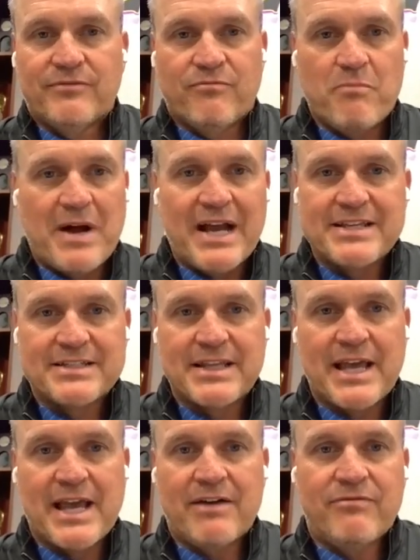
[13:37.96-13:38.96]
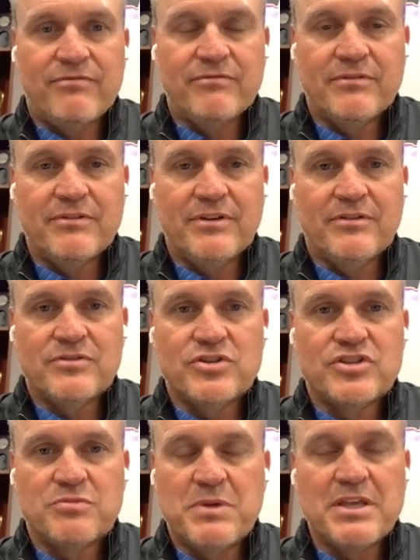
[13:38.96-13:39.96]
my staff, you know,
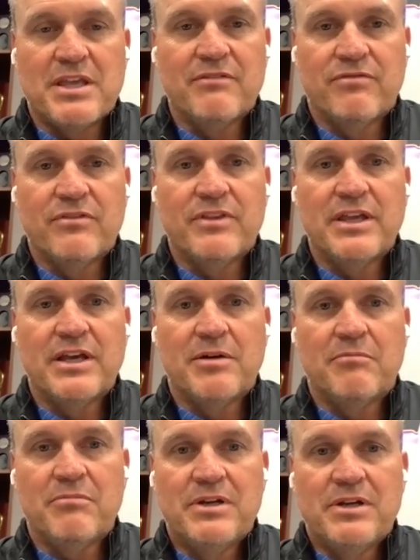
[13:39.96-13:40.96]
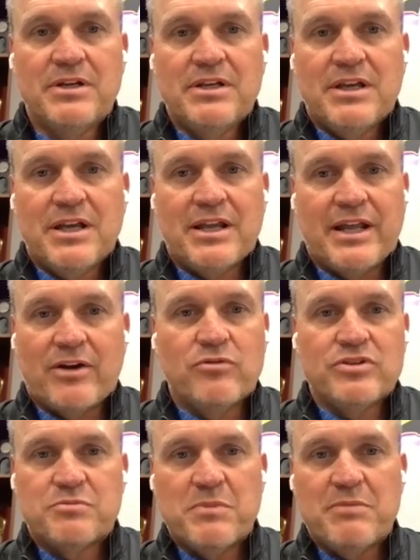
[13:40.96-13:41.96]
just speaking for them, and I don't
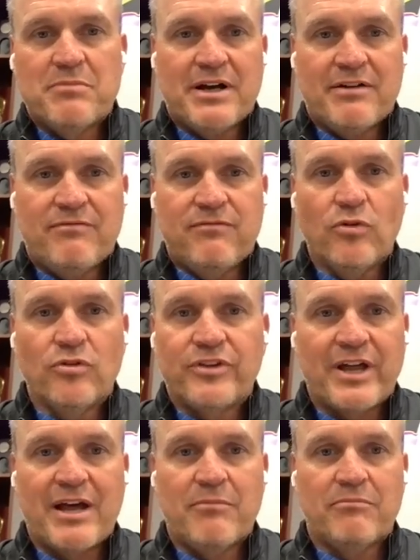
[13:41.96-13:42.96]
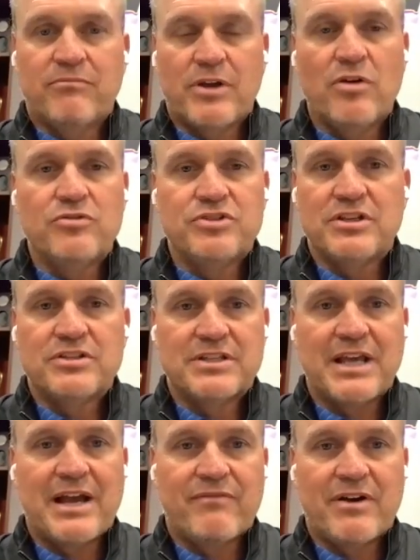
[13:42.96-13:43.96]
just mean my full-time coaching
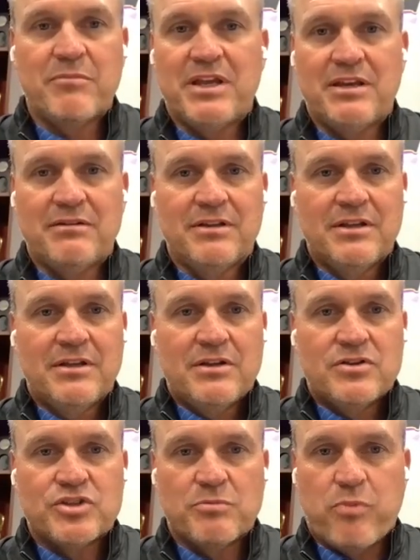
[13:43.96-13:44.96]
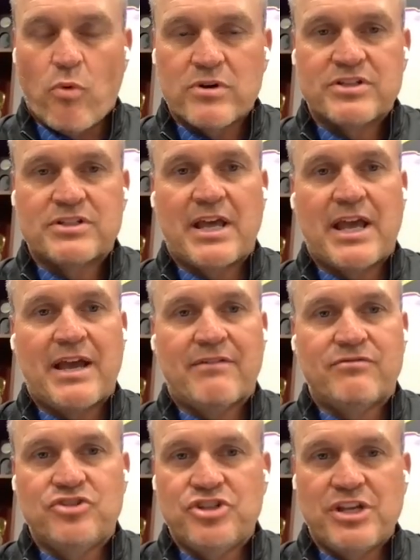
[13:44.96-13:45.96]
staff. I mean support
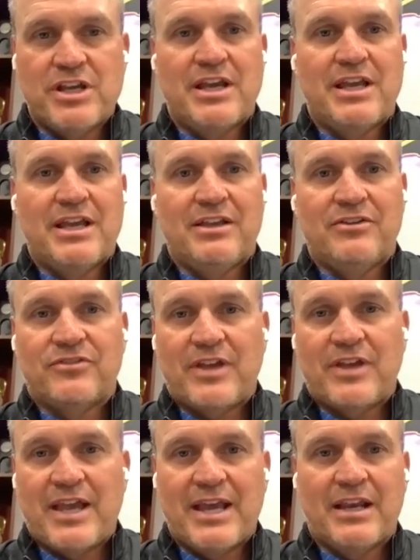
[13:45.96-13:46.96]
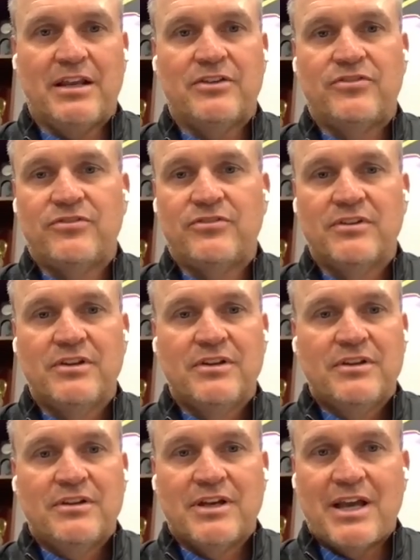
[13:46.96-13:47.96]
staff, GAs, analysts,
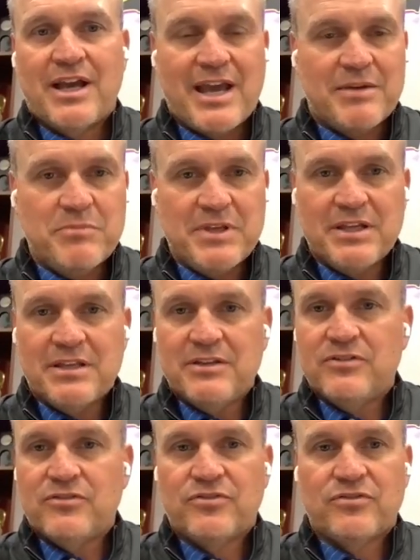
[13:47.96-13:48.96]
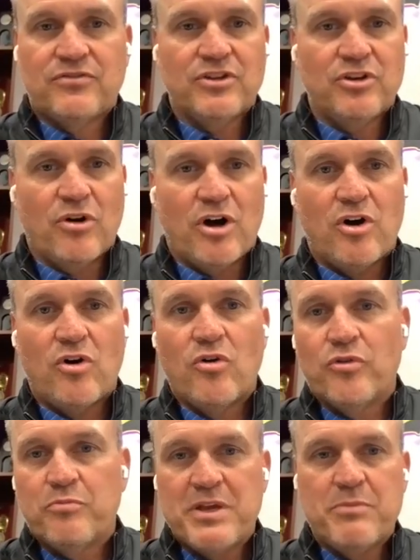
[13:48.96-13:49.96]
admins, you know, all
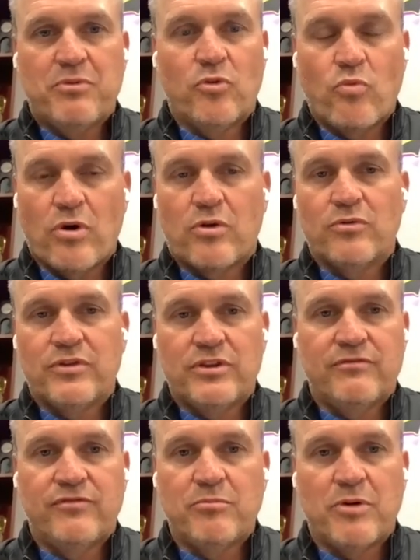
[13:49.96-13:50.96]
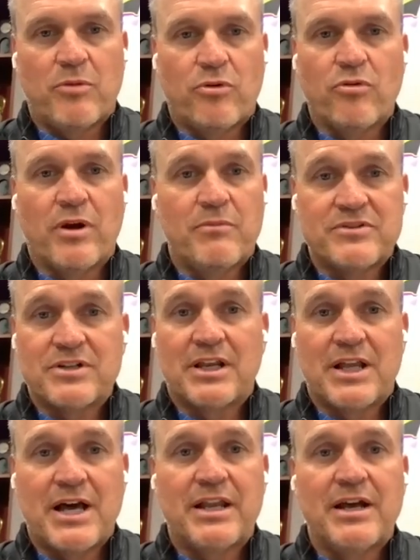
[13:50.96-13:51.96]
the people that work within the football program. There's a
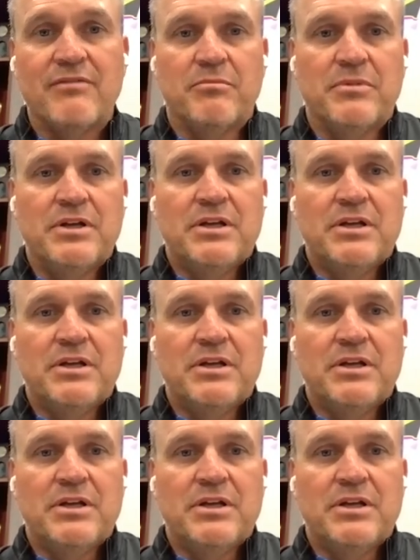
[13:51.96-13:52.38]
lot of them